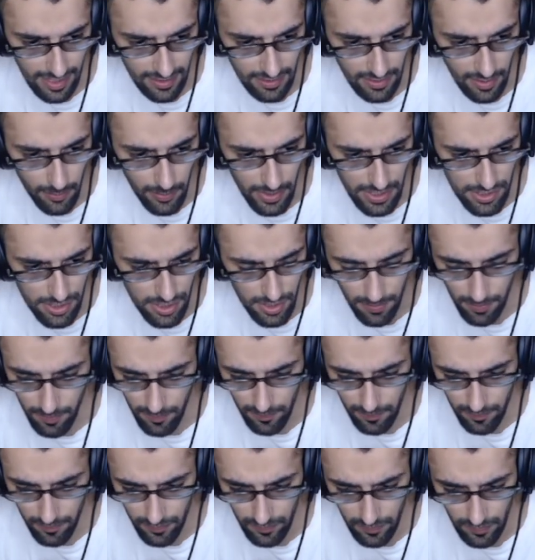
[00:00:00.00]
bishop?
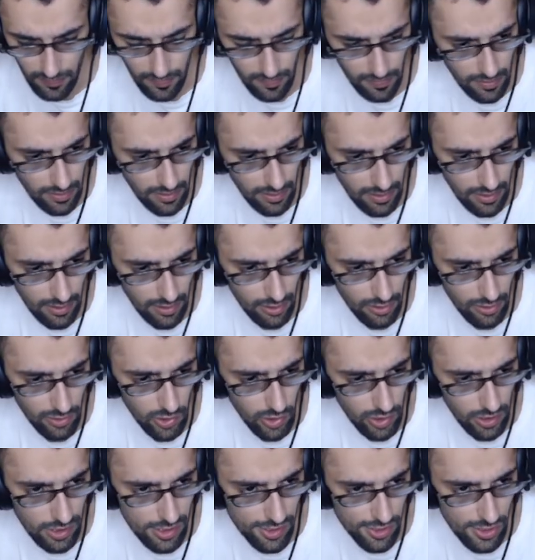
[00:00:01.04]

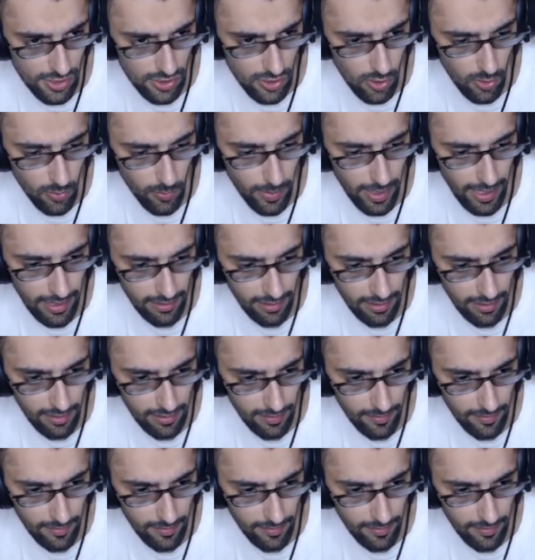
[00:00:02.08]
Couldn't he just go back?